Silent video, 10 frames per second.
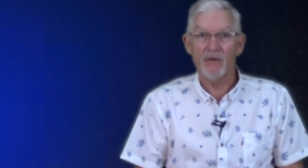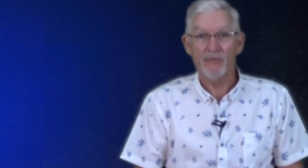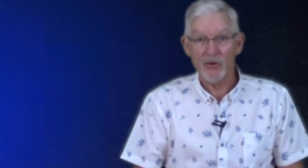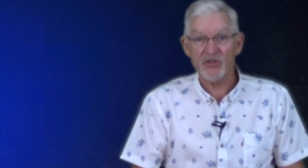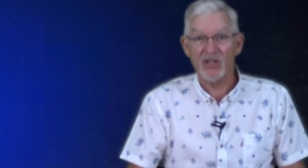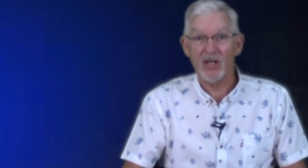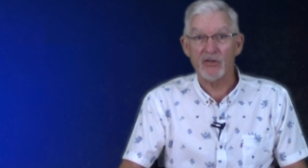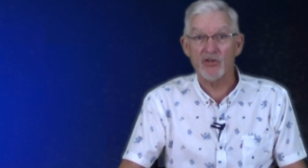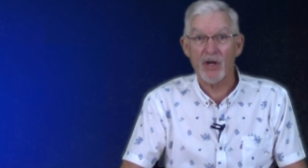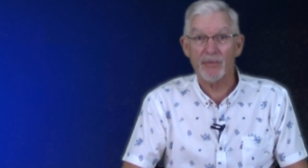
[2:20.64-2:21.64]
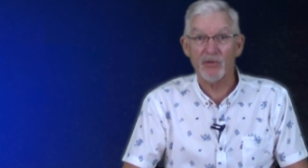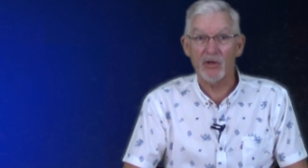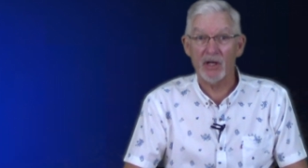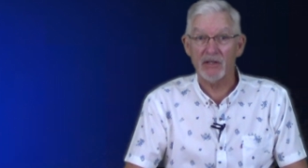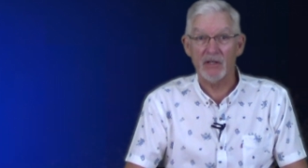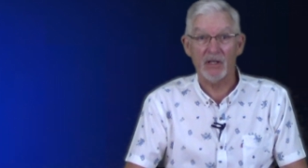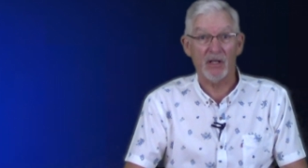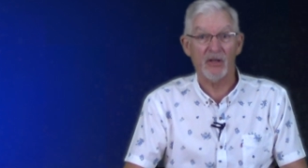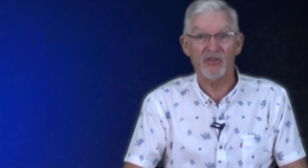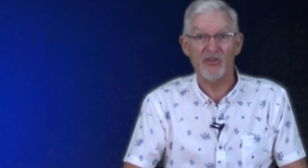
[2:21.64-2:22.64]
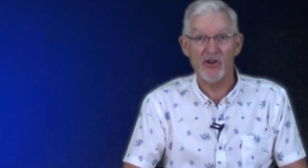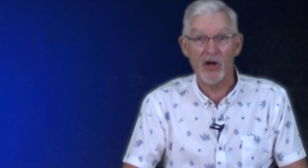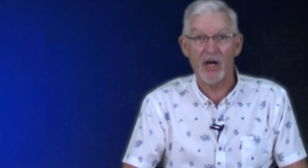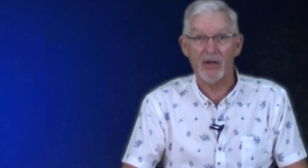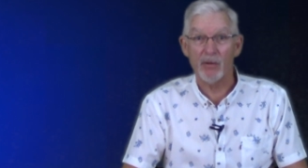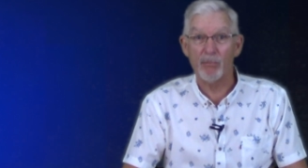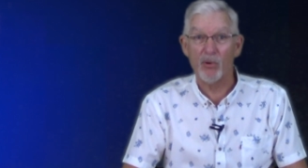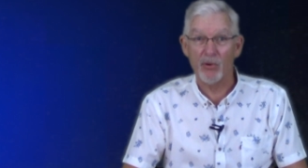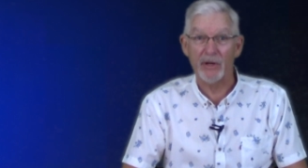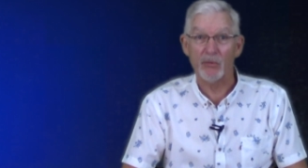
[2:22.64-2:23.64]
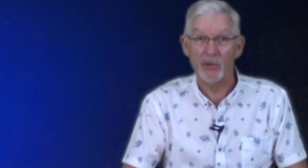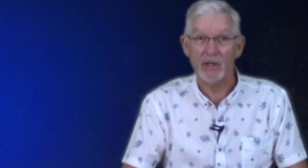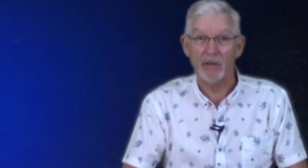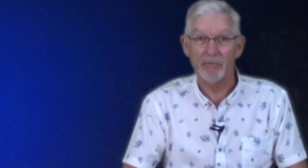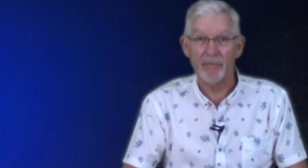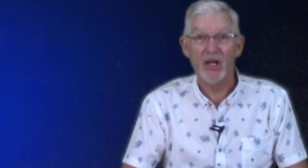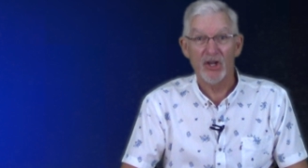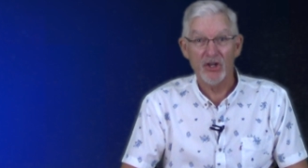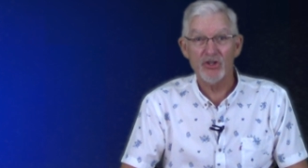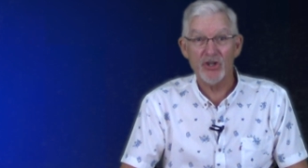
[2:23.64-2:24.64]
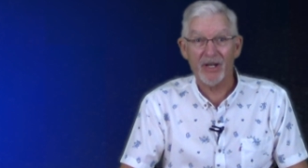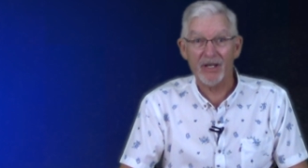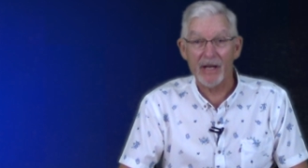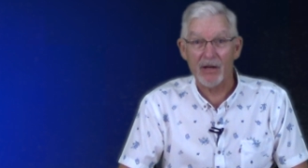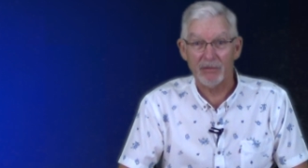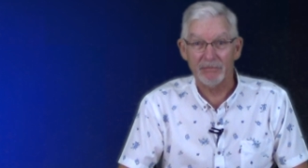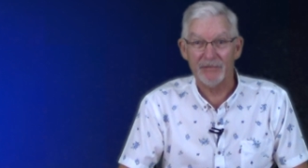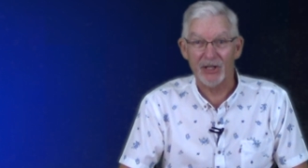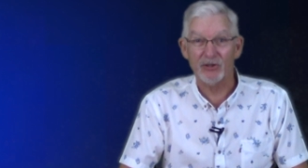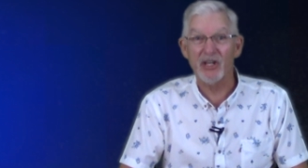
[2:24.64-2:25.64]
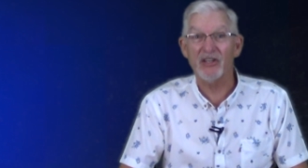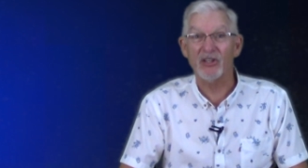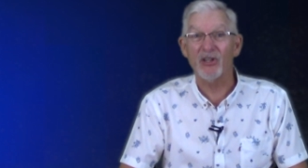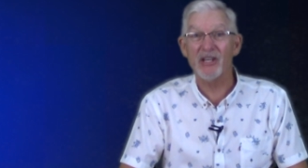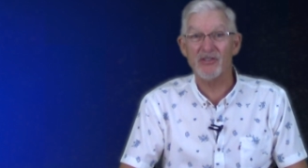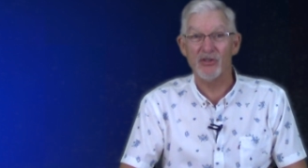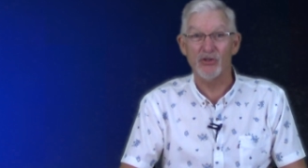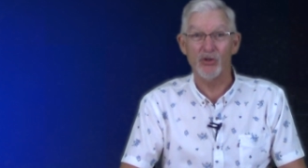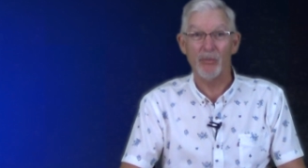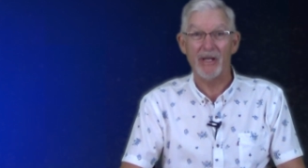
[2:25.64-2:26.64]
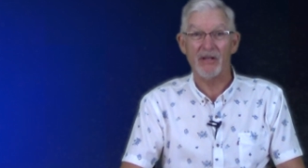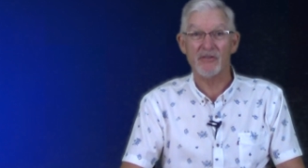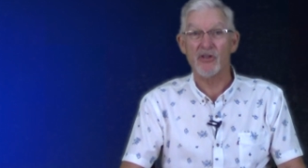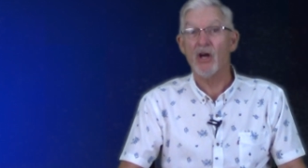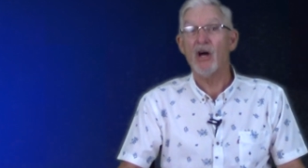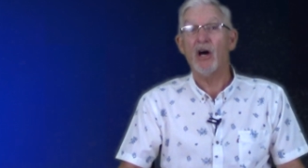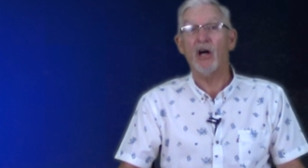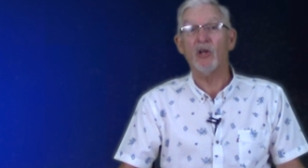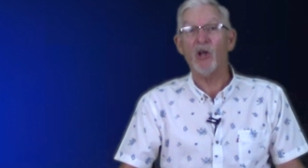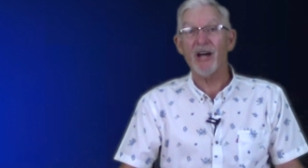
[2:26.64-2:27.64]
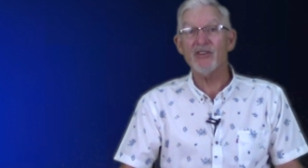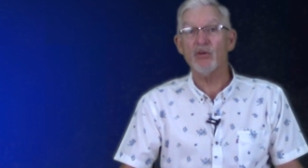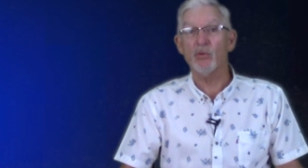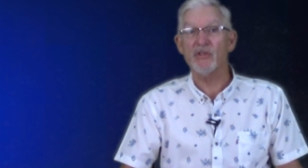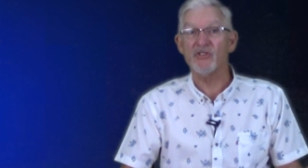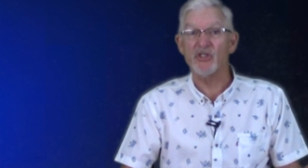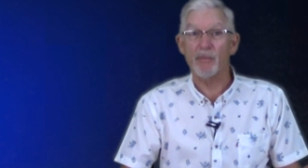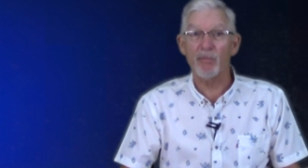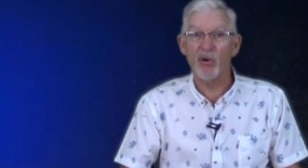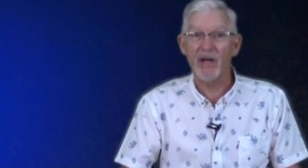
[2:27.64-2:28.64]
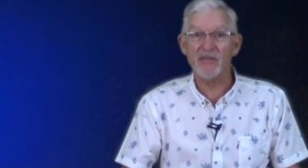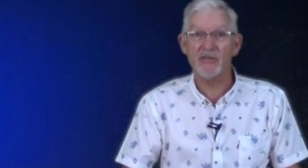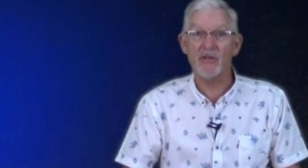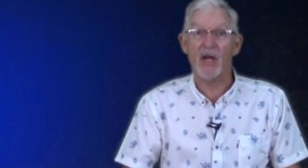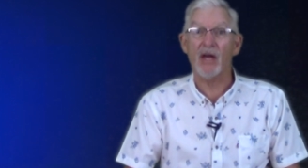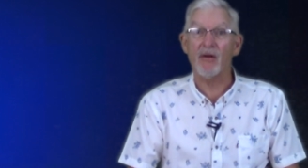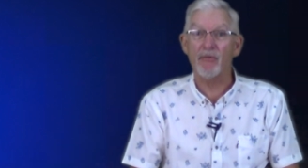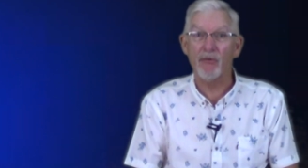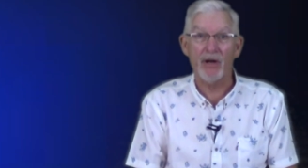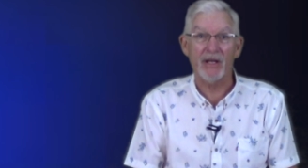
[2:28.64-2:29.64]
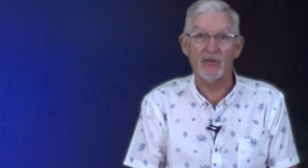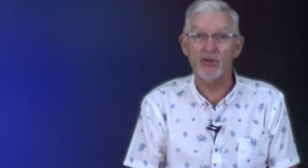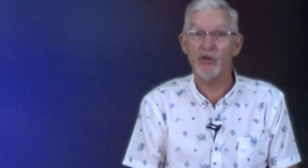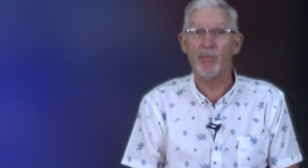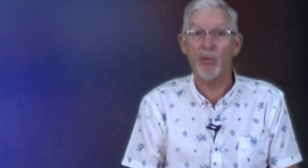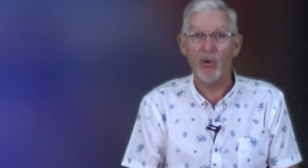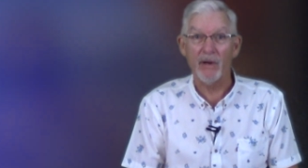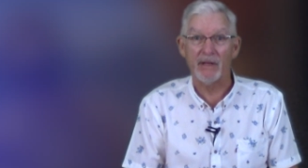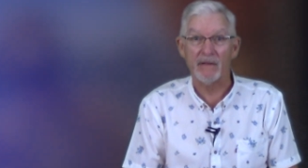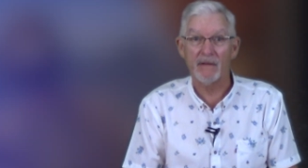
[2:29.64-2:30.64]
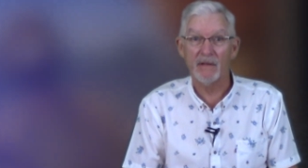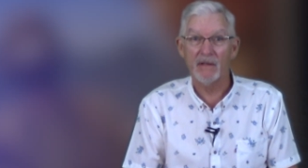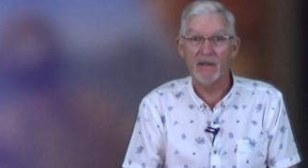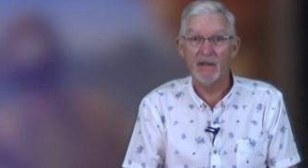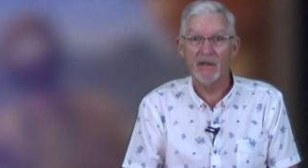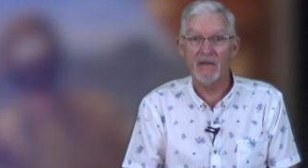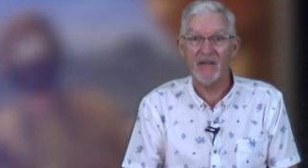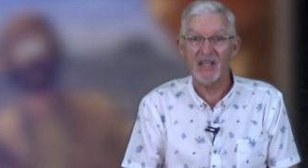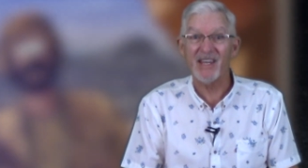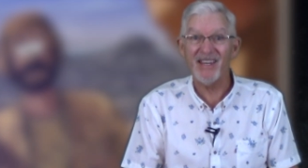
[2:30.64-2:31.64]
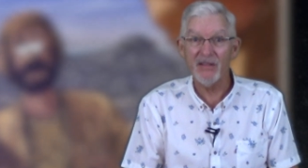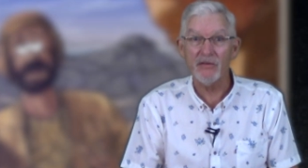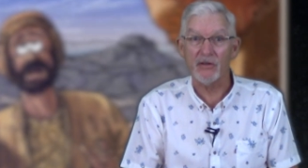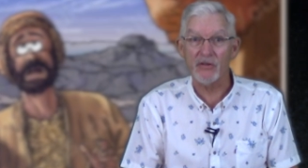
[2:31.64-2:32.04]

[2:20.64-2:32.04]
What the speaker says: 1 Kings chapter 19 is not a boring read. Check it out. It'll take you less than 2 minutes. Elijah was depressed and afraid to the point that he hinted